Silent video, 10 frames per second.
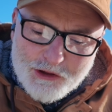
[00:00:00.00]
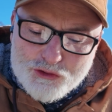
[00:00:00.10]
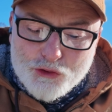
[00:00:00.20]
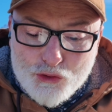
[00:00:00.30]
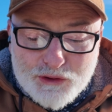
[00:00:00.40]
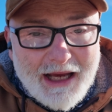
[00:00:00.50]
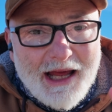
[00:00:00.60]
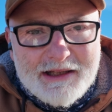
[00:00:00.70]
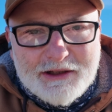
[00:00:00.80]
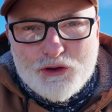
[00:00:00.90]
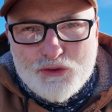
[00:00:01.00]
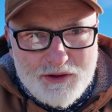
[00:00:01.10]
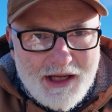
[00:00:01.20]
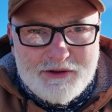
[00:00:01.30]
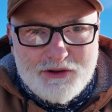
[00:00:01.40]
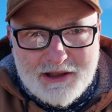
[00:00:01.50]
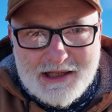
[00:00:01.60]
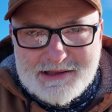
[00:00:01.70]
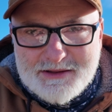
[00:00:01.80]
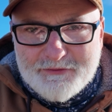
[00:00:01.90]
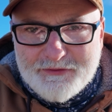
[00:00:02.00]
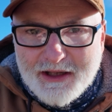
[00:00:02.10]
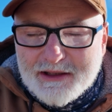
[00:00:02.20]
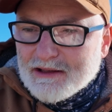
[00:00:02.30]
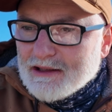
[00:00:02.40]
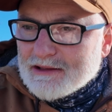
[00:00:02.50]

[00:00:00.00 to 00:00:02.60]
so you can create your custom thing.